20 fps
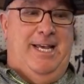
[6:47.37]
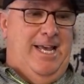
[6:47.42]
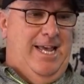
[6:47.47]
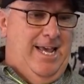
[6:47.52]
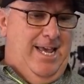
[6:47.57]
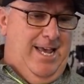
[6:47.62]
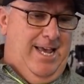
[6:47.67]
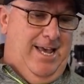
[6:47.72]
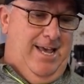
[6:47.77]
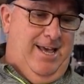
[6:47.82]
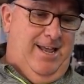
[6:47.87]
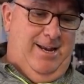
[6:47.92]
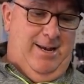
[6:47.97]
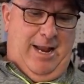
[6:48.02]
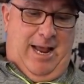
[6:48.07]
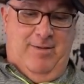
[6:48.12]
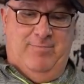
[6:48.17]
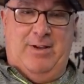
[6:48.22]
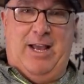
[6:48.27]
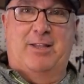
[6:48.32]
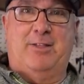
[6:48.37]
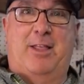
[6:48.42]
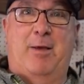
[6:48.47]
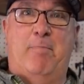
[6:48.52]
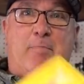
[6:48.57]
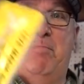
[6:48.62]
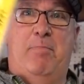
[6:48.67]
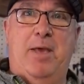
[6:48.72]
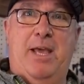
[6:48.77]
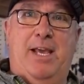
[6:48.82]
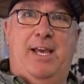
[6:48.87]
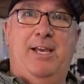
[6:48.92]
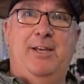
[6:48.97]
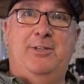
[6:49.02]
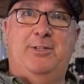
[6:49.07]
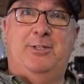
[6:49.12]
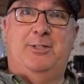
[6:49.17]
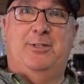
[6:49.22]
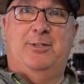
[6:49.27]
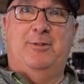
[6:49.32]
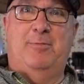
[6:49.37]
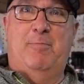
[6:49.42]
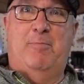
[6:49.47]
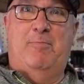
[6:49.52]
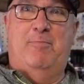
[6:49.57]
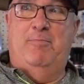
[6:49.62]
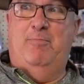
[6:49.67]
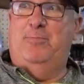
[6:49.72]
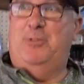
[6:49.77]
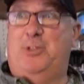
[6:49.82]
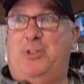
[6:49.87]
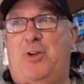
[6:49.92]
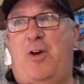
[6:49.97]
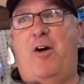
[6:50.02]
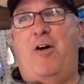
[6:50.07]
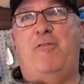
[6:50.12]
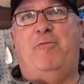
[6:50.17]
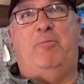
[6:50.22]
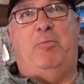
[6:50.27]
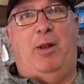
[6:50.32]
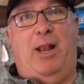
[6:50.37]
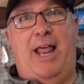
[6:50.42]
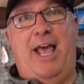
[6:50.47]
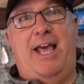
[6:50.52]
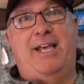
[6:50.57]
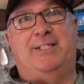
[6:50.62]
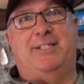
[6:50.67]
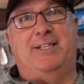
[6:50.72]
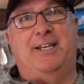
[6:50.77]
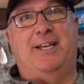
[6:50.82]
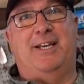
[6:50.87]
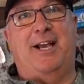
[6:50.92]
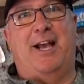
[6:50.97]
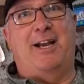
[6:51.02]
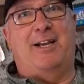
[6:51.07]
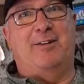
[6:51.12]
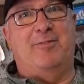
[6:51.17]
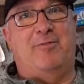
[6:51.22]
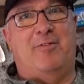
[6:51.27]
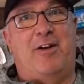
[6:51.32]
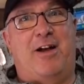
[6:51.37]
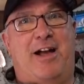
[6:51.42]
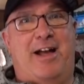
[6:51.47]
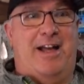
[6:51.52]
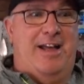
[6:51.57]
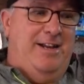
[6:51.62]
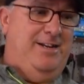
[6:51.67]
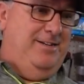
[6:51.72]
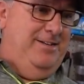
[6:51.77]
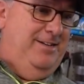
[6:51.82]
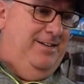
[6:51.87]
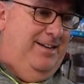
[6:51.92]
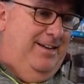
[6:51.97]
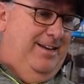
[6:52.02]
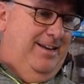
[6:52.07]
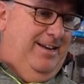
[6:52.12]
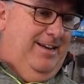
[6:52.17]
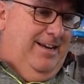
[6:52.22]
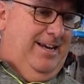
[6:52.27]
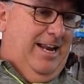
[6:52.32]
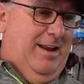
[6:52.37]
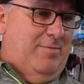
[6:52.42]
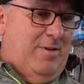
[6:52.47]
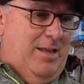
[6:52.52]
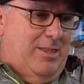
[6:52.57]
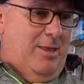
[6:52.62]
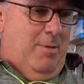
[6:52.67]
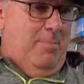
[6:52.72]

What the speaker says: And I've got the biggest soft plastic I could find. I've got